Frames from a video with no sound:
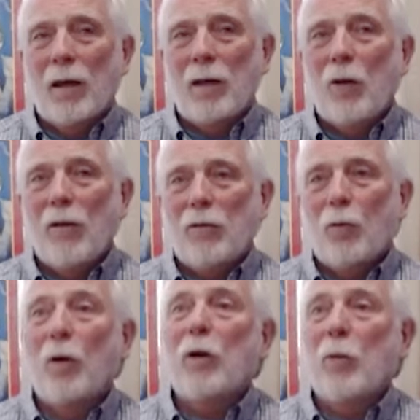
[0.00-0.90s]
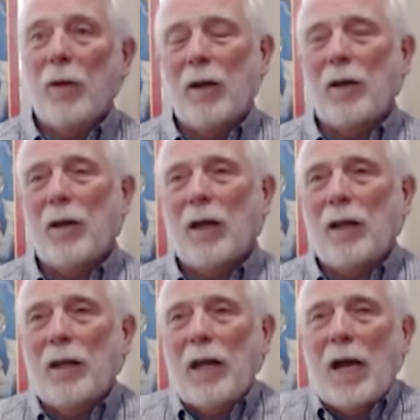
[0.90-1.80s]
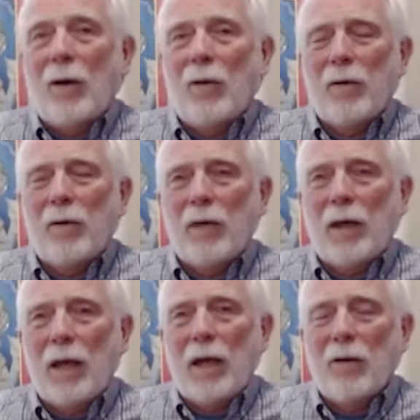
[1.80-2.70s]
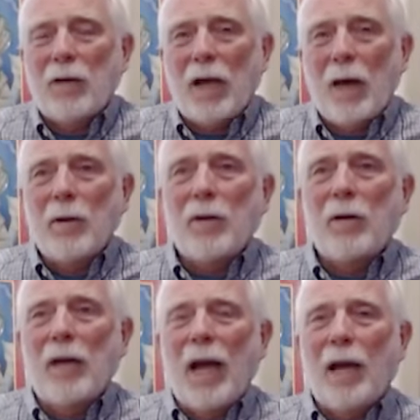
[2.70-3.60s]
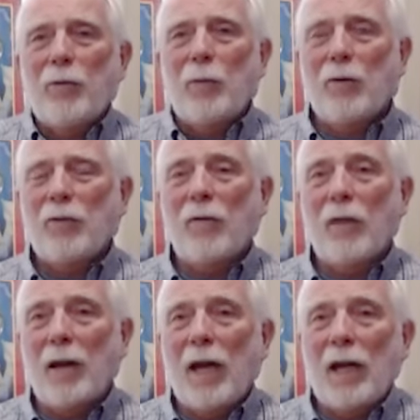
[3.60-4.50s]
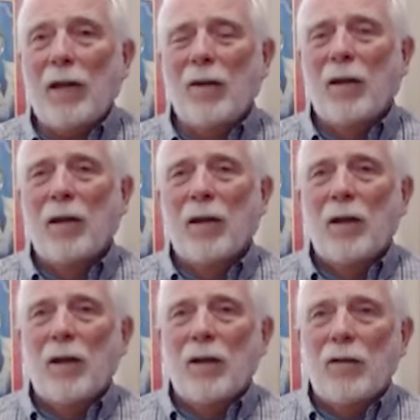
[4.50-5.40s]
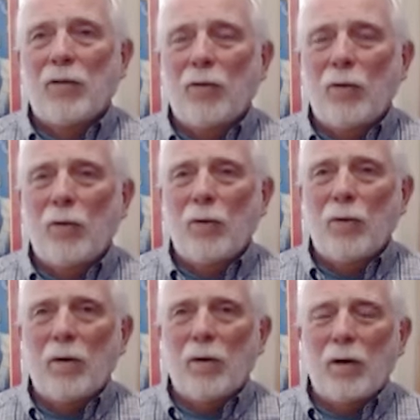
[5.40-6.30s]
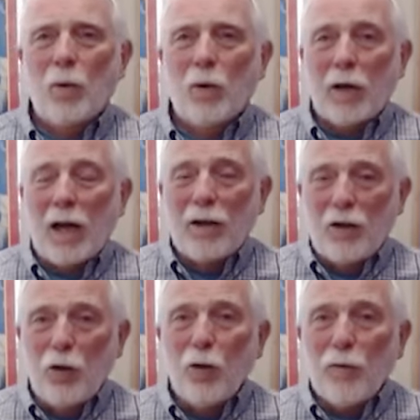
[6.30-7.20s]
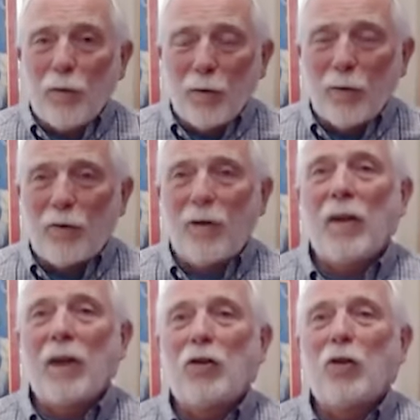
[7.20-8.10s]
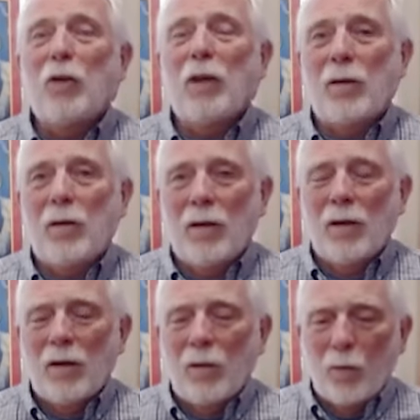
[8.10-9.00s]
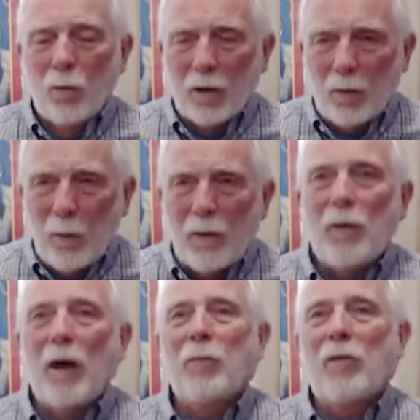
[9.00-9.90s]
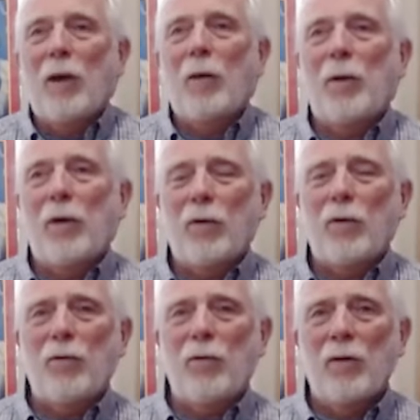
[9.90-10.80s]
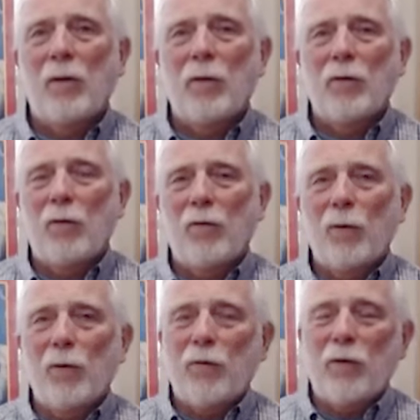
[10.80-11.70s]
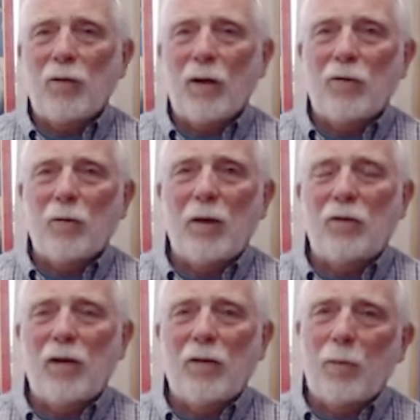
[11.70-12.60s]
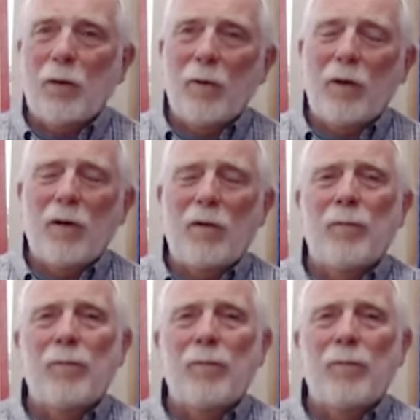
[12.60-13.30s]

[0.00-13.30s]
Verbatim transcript: You have to work with it and allow the alchemical aspects of the light to work on you first, and then you can work with them to help others. So, first, the transformation has to be within.